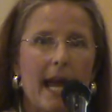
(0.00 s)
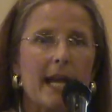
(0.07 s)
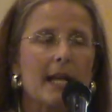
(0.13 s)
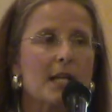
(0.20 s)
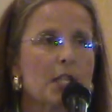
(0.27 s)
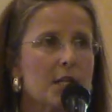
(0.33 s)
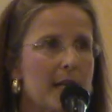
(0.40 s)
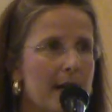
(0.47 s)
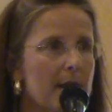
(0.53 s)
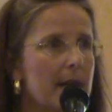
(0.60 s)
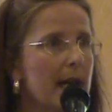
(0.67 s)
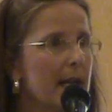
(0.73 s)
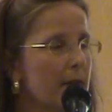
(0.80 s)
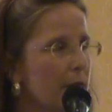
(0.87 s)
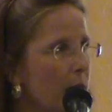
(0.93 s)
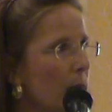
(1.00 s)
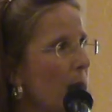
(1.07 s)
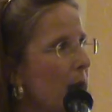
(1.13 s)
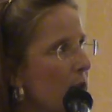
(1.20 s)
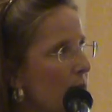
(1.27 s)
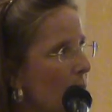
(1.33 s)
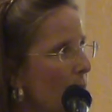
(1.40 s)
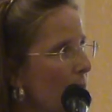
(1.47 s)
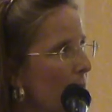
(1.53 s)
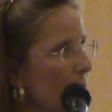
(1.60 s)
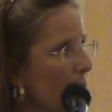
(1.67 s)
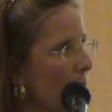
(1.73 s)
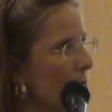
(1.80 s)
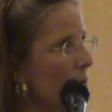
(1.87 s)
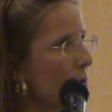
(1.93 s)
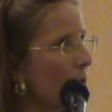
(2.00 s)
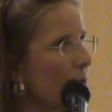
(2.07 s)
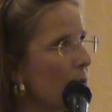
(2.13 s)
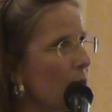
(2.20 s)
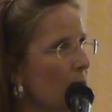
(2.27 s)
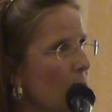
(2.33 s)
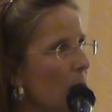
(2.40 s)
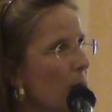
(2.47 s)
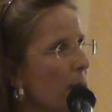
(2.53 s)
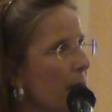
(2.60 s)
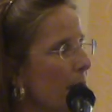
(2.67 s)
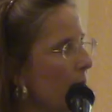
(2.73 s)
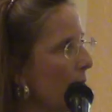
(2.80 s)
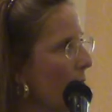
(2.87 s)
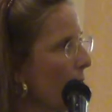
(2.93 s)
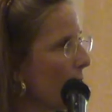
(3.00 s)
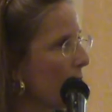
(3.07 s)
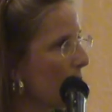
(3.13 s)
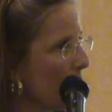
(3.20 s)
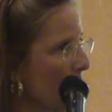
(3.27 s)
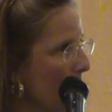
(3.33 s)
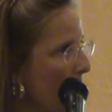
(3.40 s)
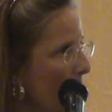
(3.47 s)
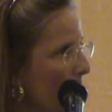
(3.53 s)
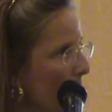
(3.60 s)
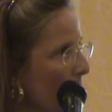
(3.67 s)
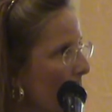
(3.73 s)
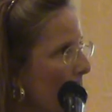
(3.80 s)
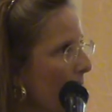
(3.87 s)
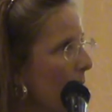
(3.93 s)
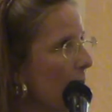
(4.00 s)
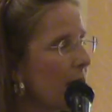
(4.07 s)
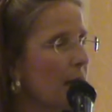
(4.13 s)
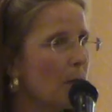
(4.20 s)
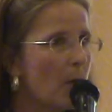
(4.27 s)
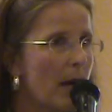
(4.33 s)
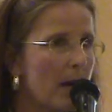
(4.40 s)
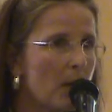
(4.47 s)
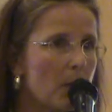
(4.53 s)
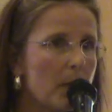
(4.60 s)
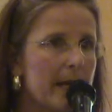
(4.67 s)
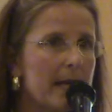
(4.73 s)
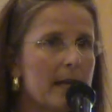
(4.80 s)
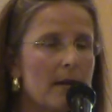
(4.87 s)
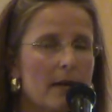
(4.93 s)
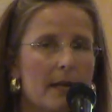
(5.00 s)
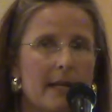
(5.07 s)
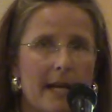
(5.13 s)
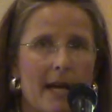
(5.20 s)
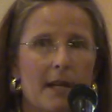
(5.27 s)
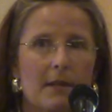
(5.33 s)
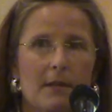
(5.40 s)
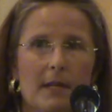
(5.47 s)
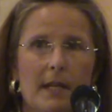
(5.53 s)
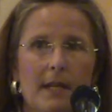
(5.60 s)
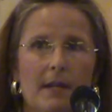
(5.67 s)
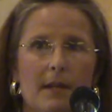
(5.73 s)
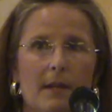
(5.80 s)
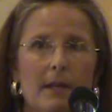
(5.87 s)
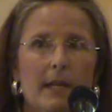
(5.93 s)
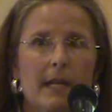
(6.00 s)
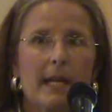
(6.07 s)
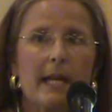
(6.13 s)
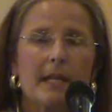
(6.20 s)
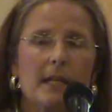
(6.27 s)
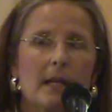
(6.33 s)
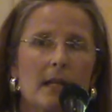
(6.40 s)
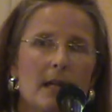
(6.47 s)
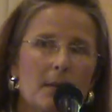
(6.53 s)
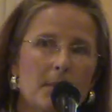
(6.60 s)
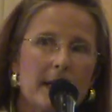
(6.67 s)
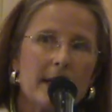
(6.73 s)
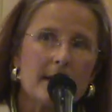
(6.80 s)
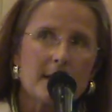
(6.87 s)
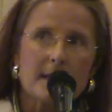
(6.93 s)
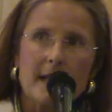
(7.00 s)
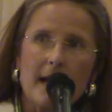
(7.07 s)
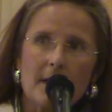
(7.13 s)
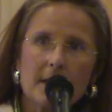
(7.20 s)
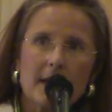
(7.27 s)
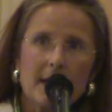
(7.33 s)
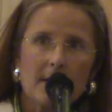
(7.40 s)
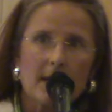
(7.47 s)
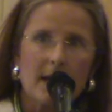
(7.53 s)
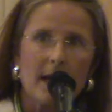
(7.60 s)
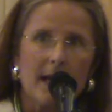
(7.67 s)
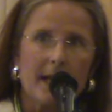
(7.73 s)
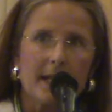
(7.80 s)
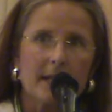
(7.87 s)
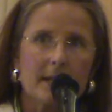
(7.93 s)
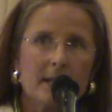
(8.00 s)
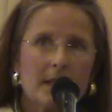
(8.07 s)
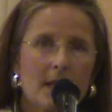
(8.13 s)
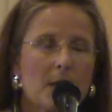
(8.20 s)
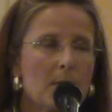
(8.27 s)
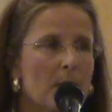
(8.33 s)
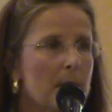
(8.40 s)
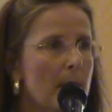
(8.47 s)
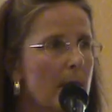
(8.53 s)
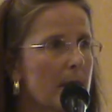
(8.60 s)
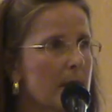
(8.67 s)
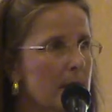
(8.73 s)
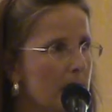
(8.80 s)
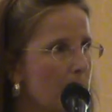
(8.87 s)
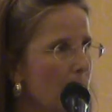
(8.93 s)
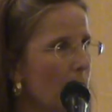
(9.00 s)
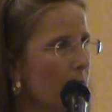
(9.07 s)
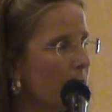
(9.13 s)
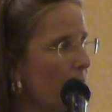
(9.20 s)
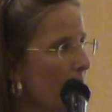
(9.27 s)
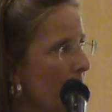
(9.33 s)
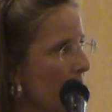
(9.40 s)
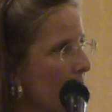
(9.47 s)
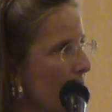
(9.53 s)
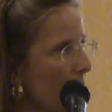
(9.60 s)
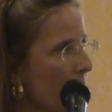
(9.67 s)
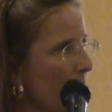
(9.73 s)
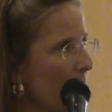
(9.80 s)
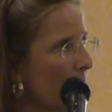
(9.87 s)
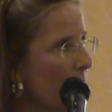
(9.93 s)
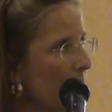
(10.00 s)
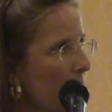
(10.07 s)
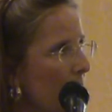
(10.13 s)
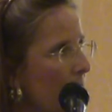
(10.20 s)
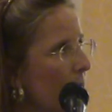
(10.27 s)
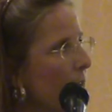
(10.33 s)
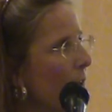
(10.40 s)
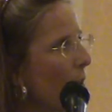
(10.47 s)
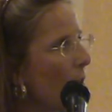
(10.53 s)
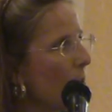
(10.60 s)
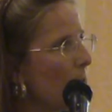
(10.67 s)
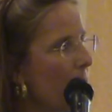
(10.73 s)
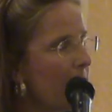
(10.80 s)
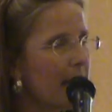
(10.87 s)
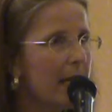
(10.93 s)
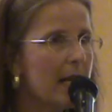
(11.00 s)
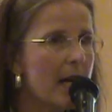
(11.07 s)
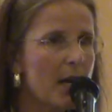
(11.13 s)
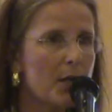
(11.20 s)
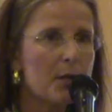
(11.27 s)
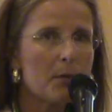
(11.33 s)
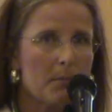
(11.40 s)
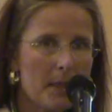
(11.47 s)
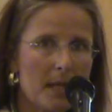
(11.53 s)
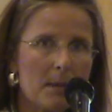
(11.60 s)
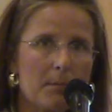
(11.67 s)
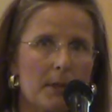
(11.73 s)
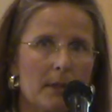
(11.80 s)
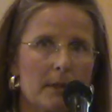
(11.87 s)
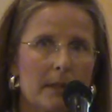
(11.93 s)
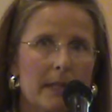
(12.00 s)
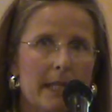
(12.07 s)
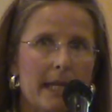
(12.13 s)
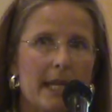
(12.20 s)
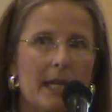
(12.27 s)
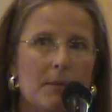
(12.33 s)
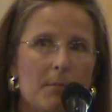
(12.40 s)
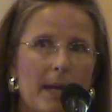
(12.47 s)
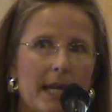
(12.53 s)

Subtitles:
And I share that information with you so that you will be encouraged to know that while we are gathered here in Columbia, South Carolina, promoting support for Israel, there are many other people in